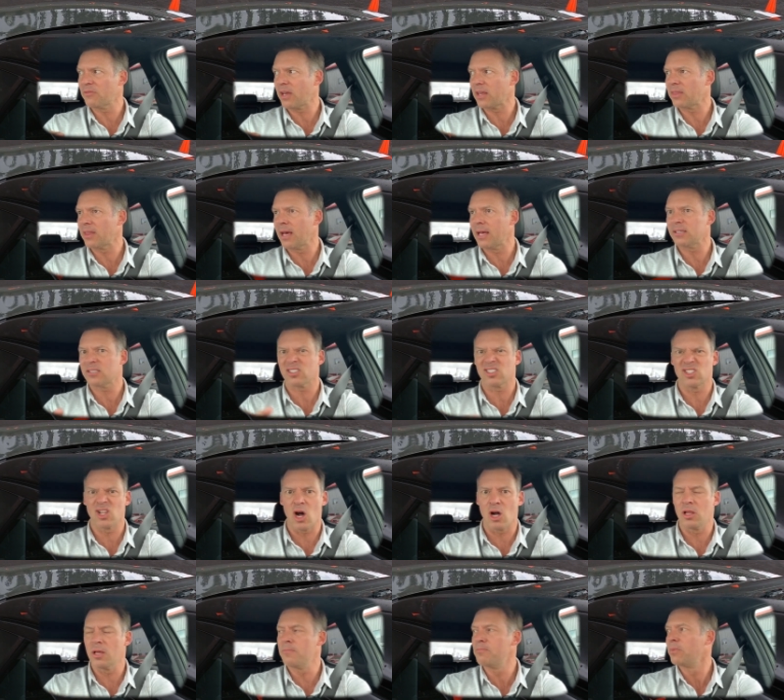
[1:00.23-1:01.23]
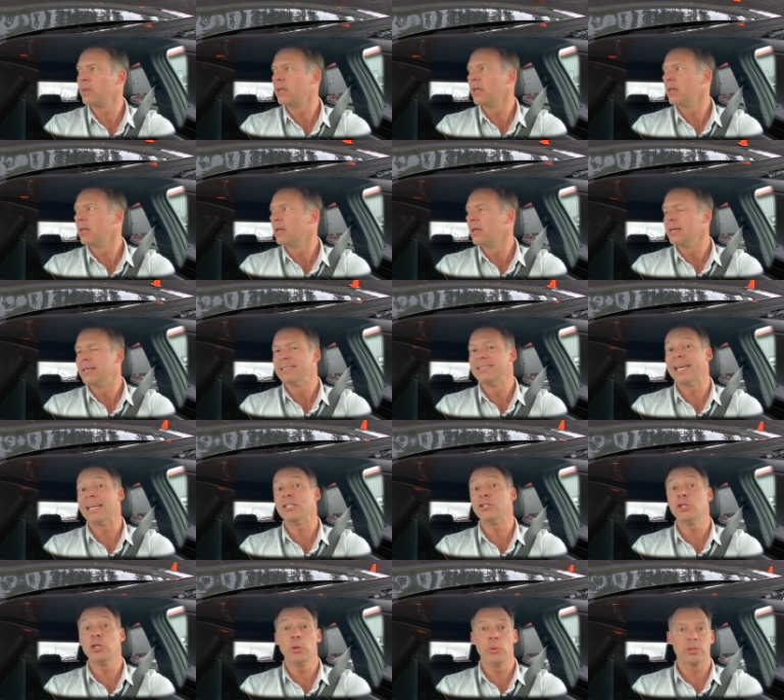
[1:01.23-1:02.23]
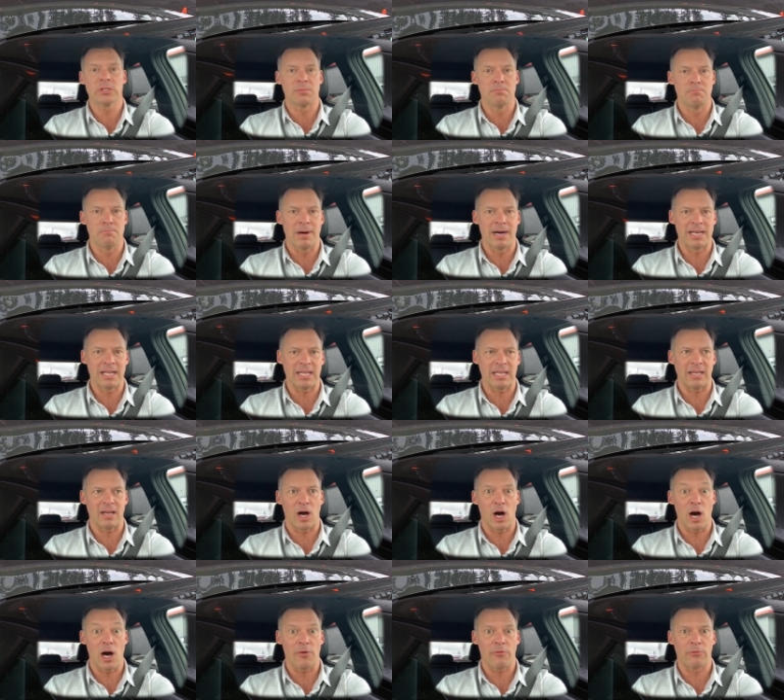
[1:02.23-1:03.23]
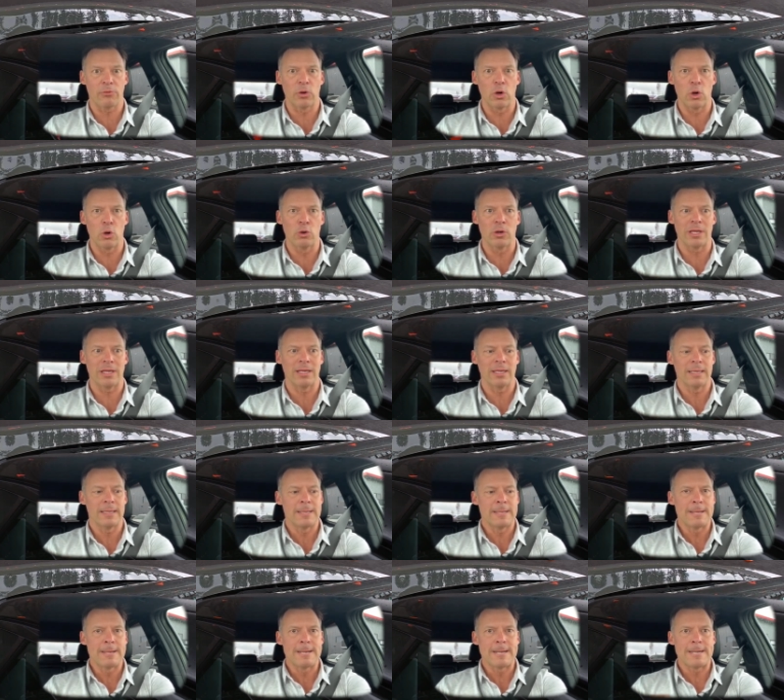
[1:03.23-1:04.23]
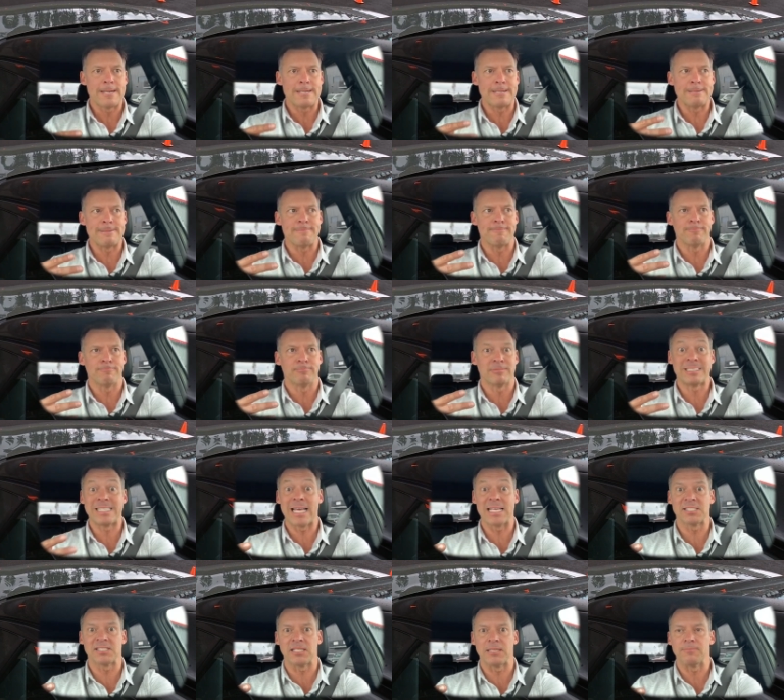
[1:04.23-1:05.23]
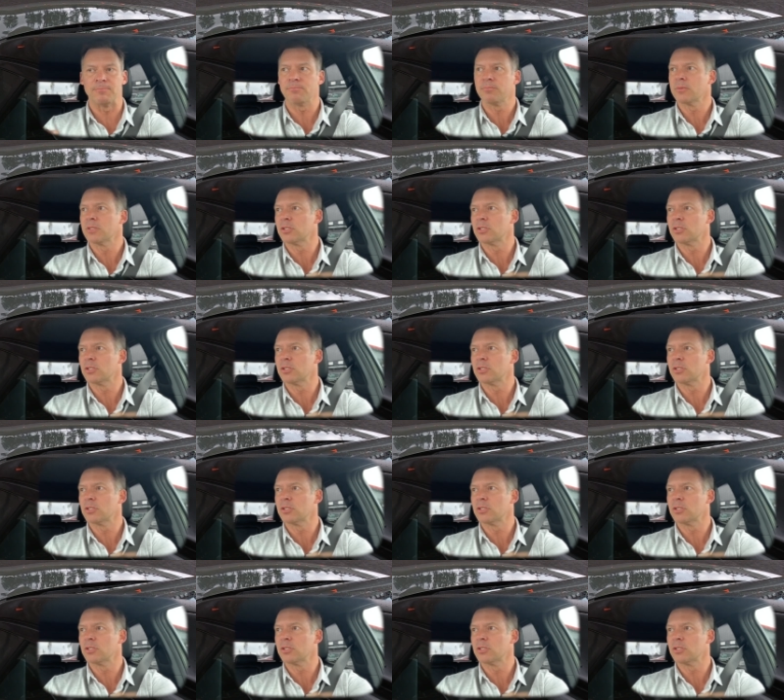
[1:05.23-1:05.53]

like that, slalom. Day two is muddy off-road um, testing.